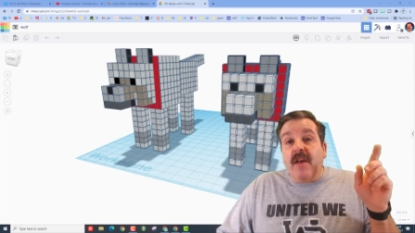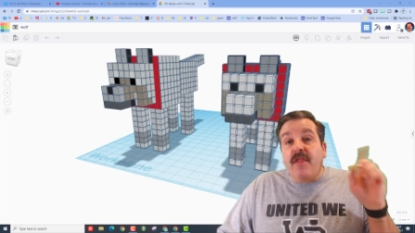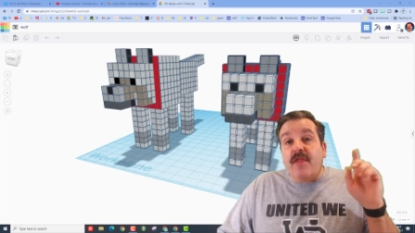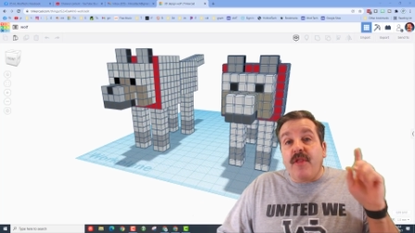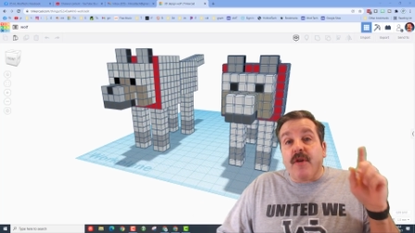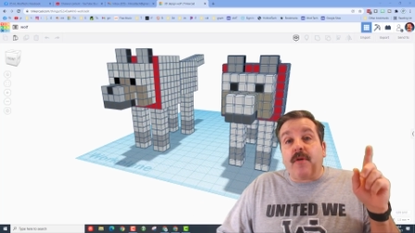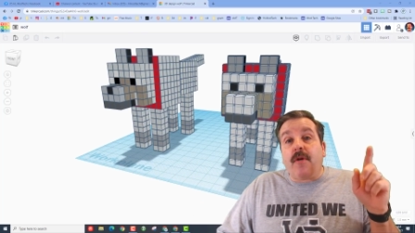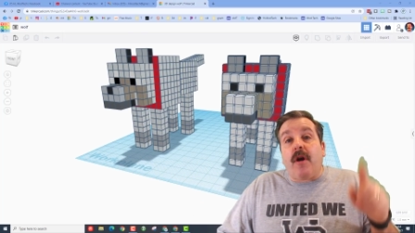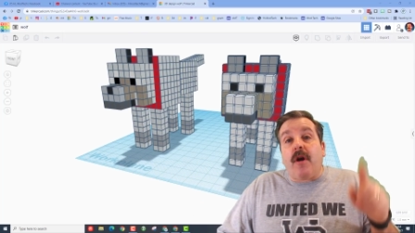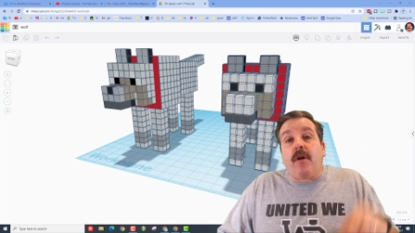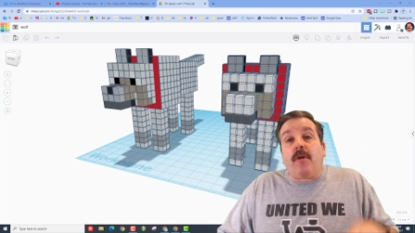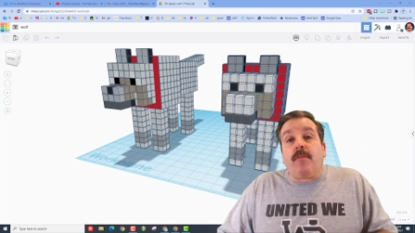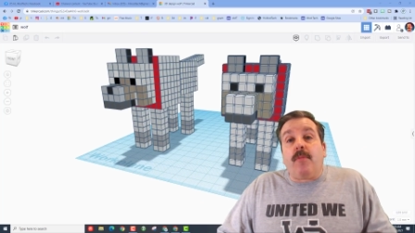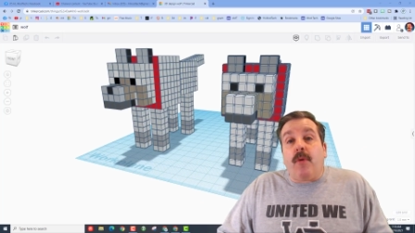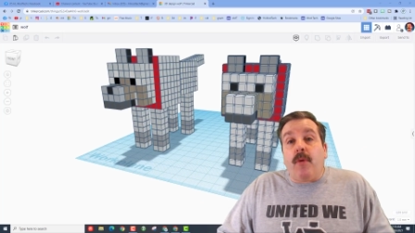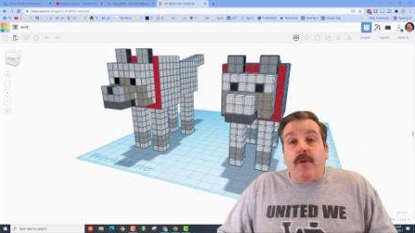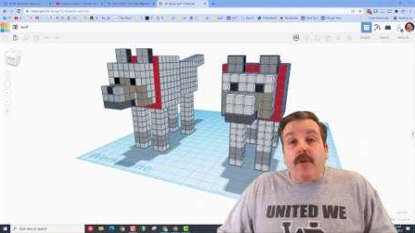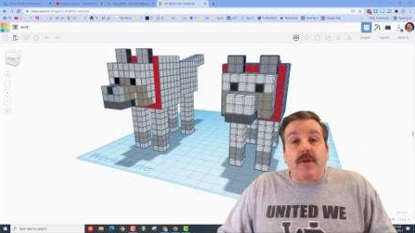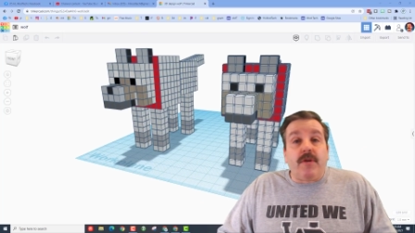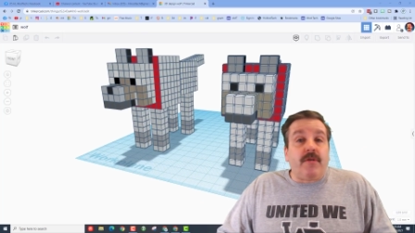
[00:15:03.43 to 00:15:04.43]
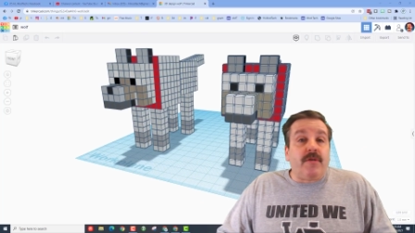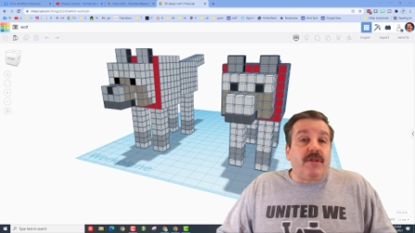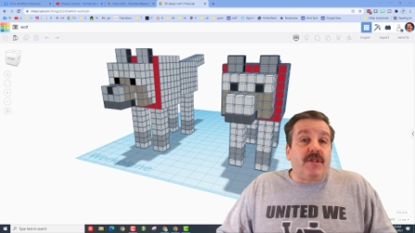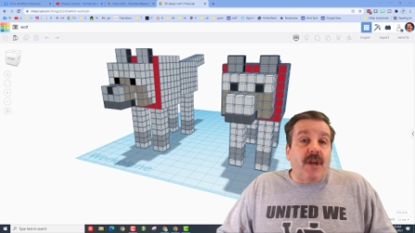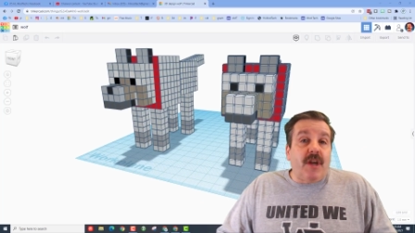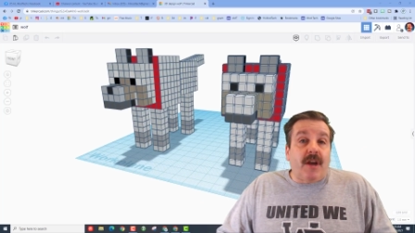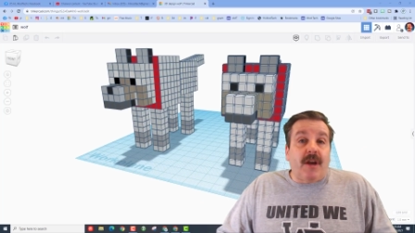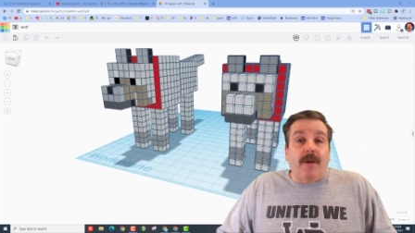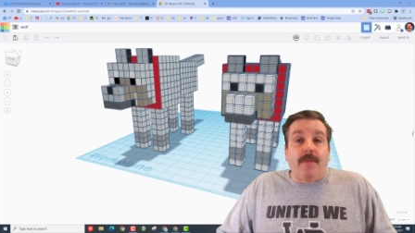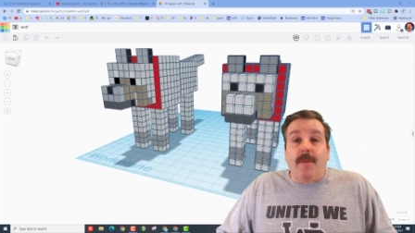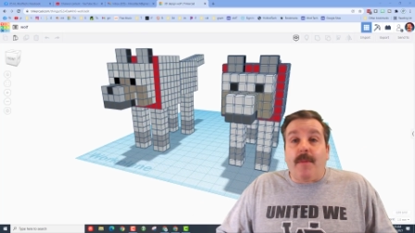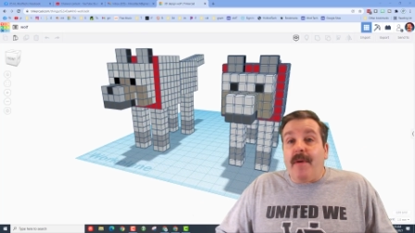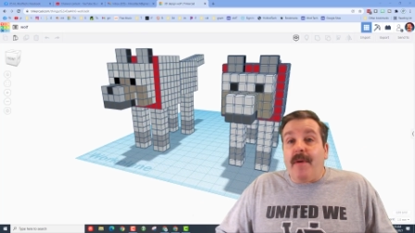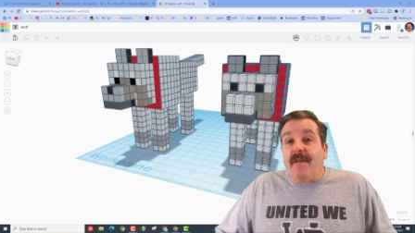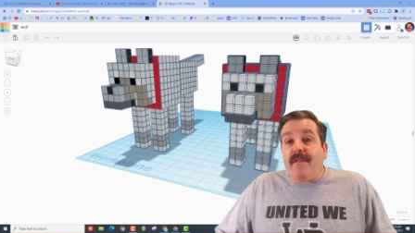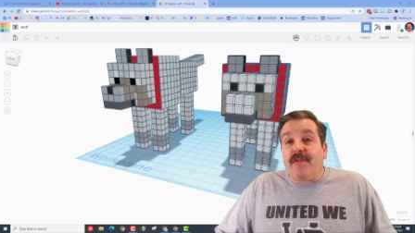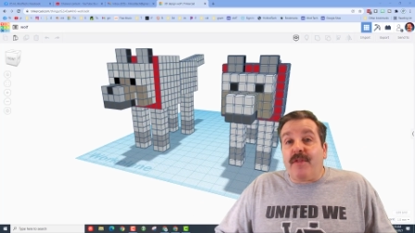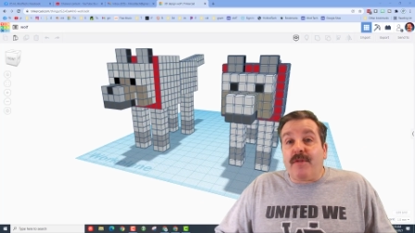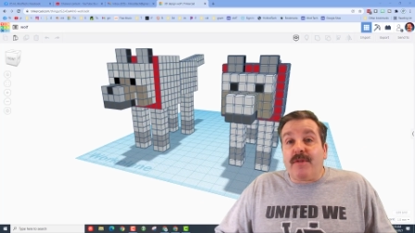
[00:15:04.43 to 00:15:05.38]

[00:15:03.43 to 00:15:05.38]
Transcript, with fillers: there are more you can check up above.